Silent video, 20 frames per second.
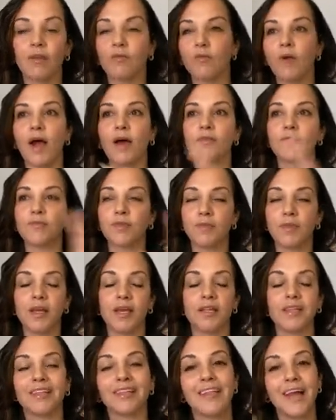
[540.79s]
around for
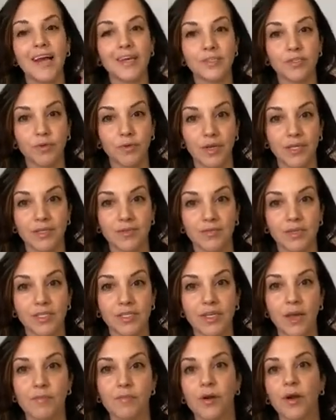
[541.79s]
me the last 2 weeks of
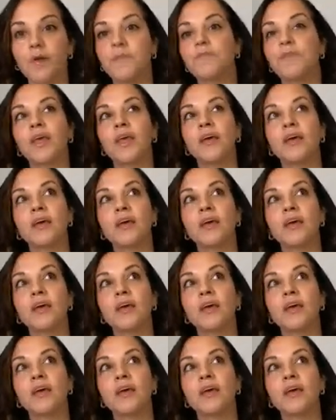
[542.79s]
December,